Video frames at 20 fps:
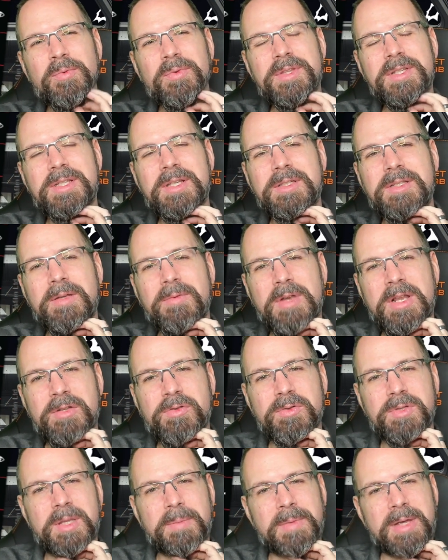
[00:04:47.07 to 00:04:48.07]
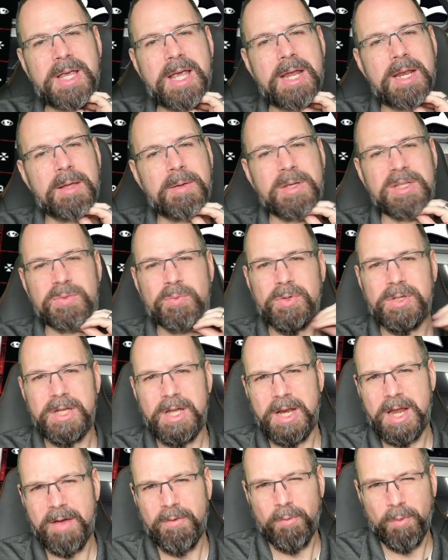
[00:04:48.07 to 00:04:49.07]
well, this is an interesting mechanic because wouldn't
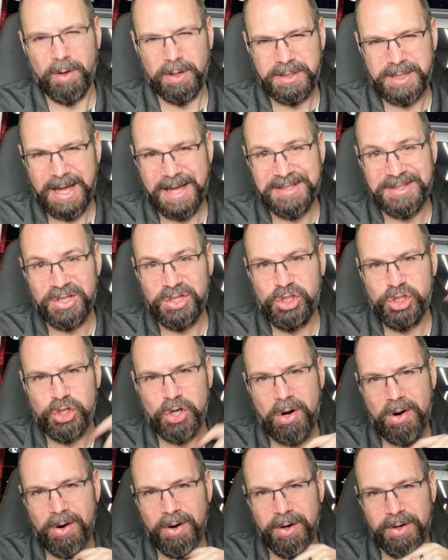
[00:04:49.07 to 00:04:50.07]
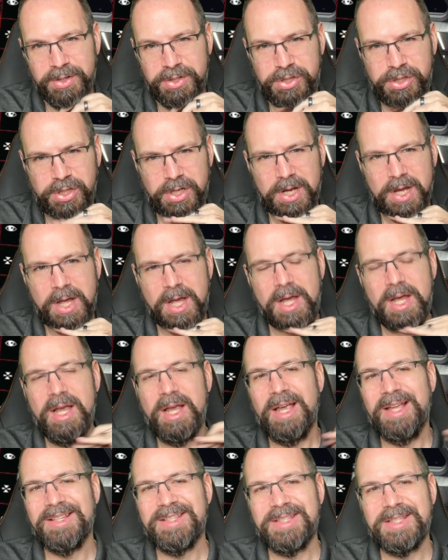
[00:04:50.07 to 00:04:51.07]
it have worked as a charge
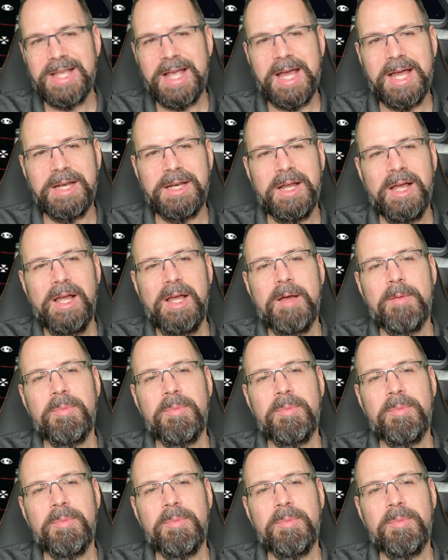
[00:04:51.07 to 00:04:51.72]
instead.